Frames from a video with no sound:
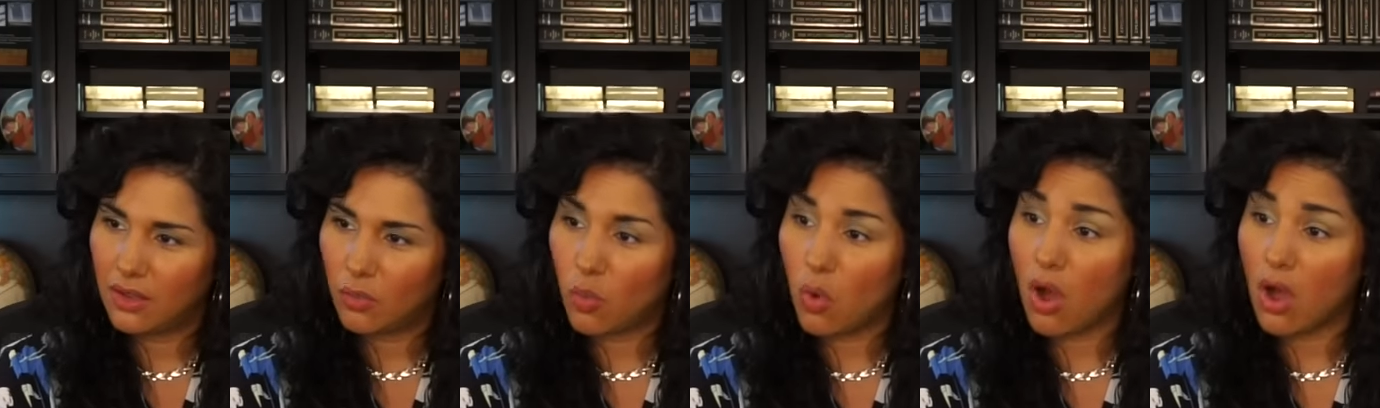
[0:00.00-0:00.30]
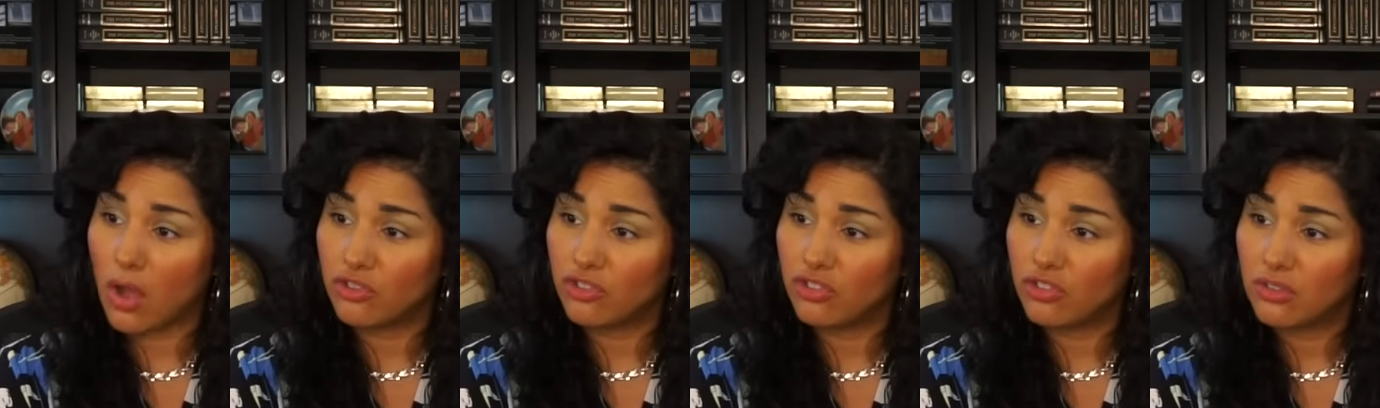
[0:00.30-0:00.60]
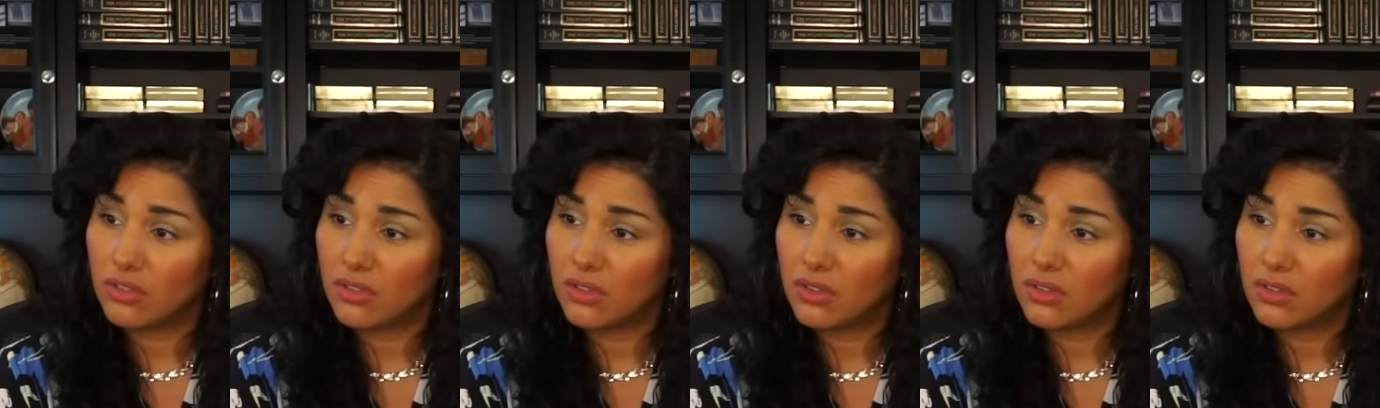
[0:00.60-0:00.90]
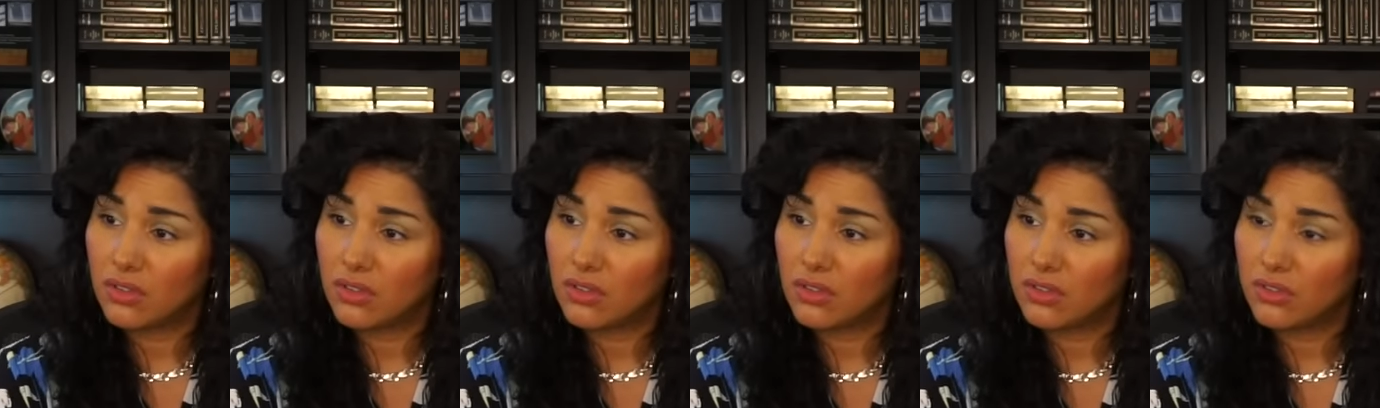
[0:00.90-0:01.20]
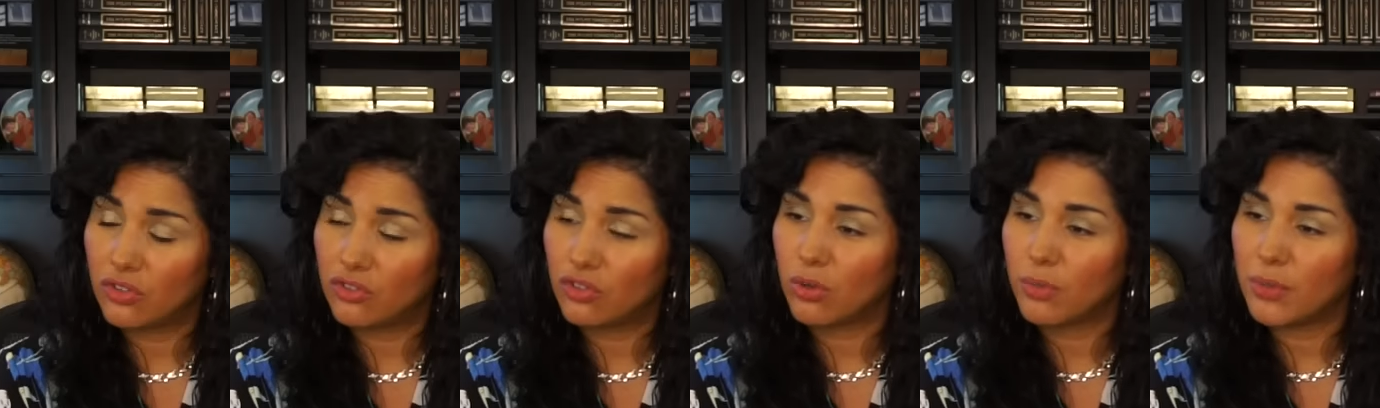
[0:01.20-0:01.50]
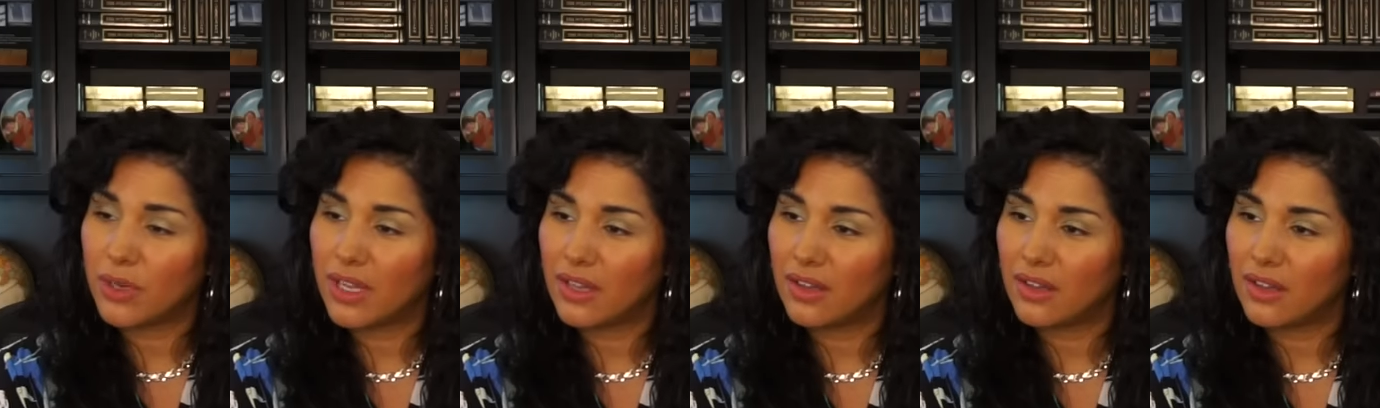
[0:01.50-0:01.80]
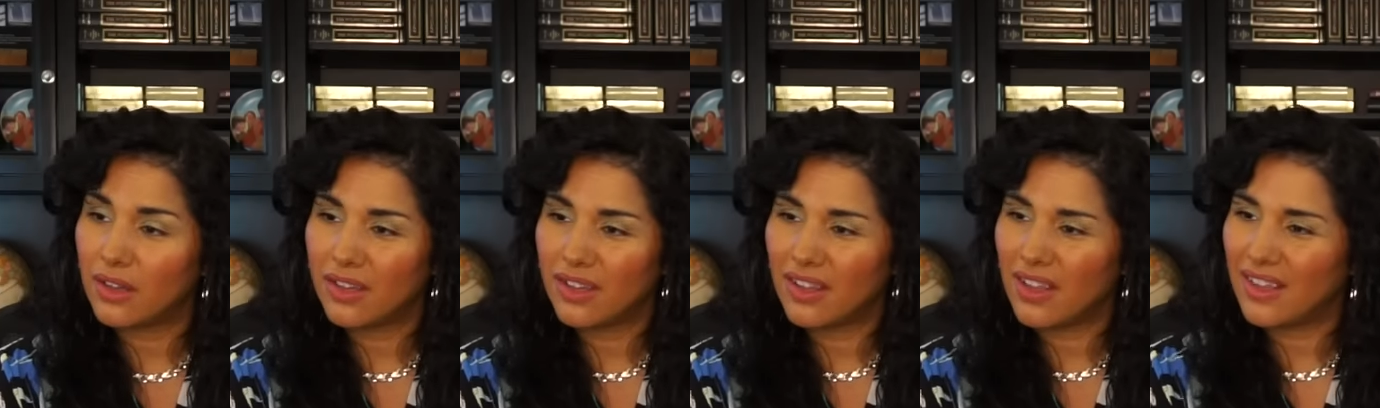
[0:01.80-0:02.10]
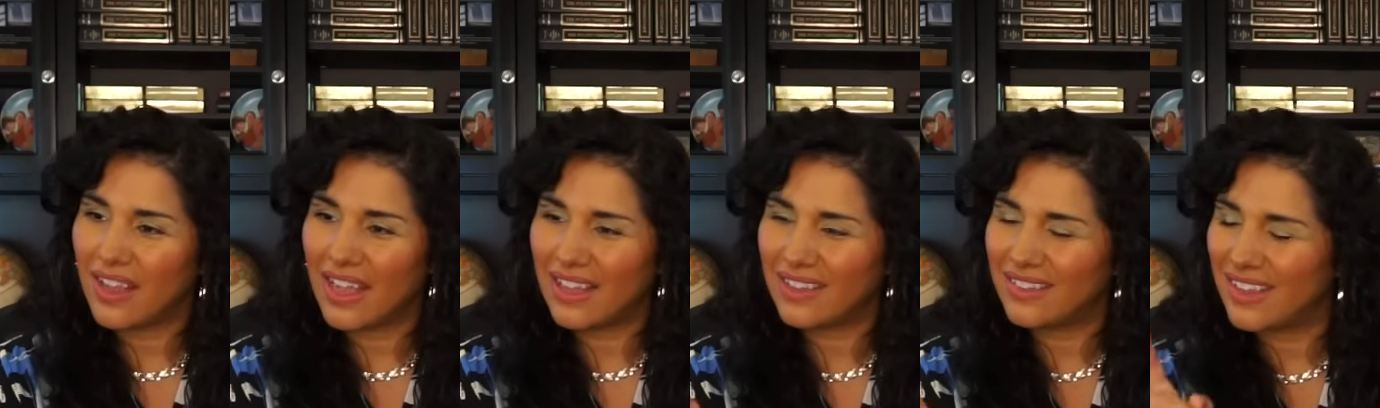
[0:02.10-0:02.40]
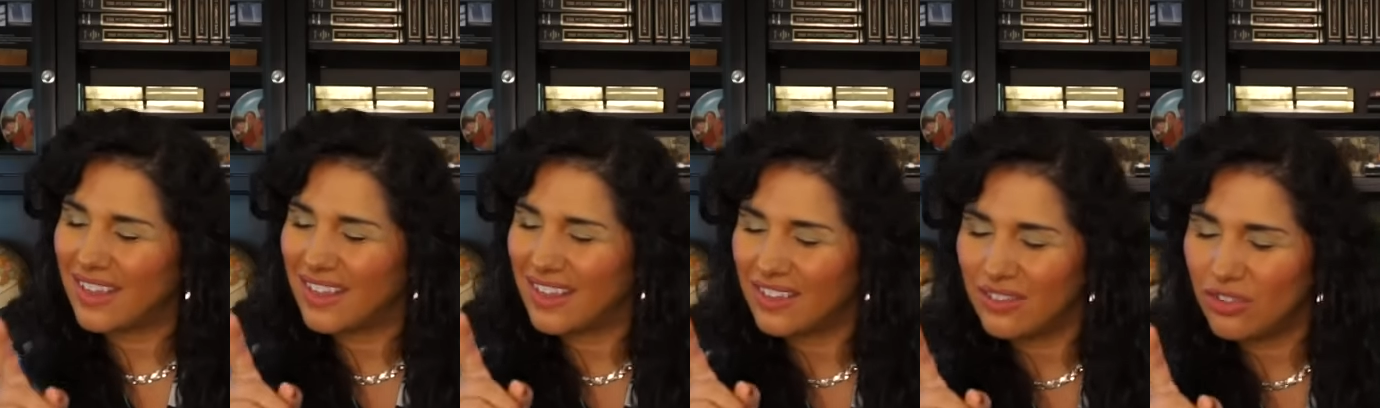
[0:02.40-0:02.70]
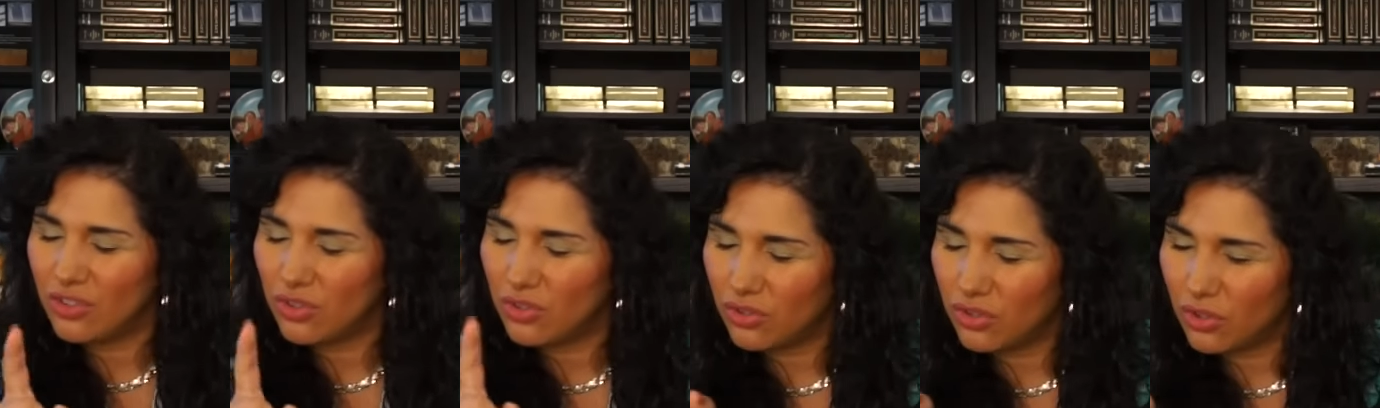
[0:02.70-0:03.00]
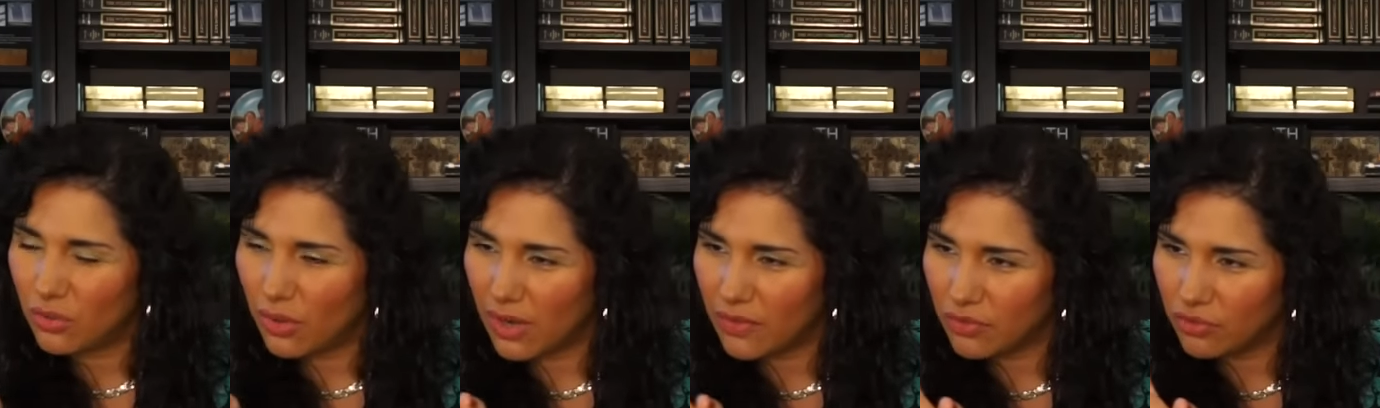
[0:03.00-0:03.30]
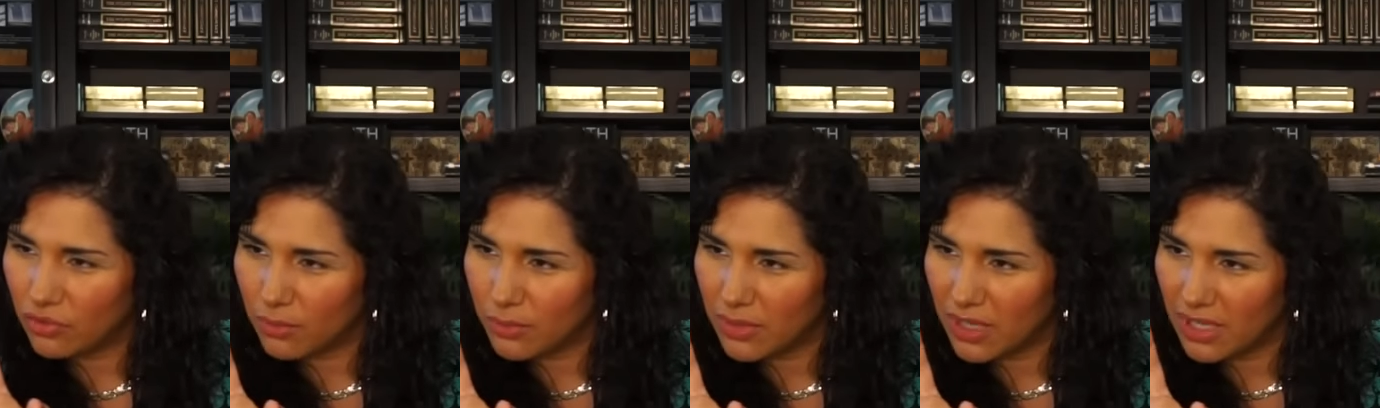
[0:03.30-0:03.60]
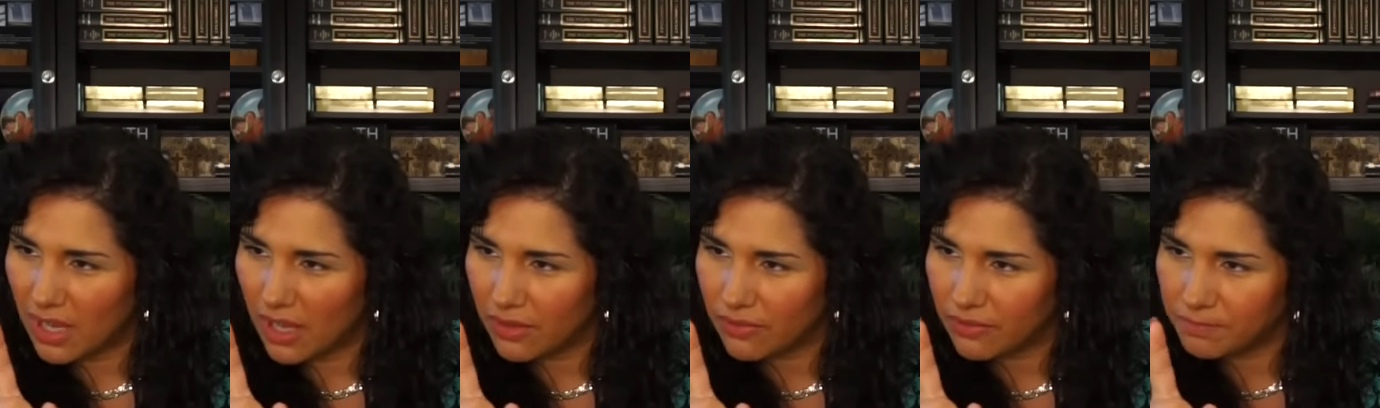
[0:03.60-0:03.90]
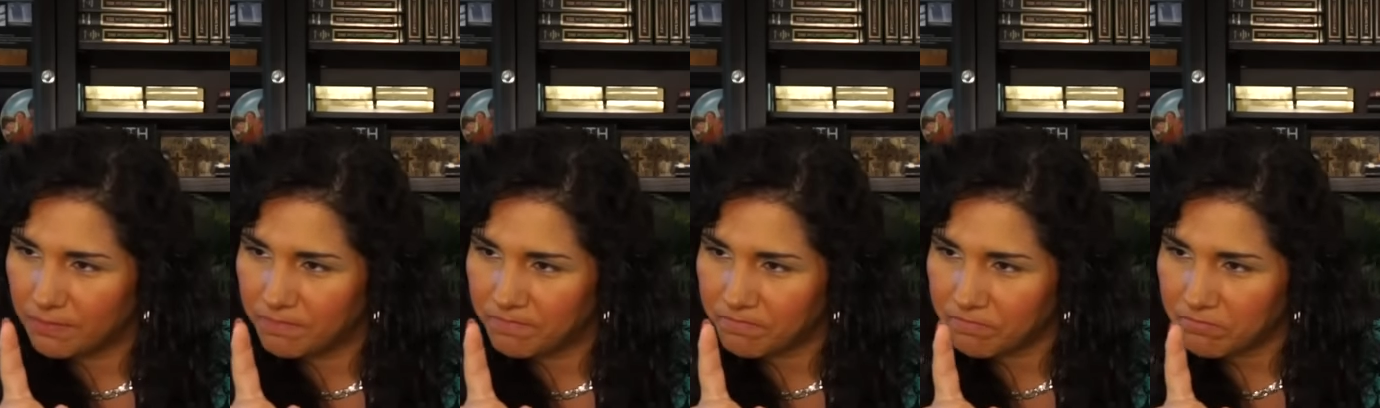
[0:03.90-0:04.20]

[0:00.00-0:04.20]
Watch. Terminate, to, you, you know, ever terminate life.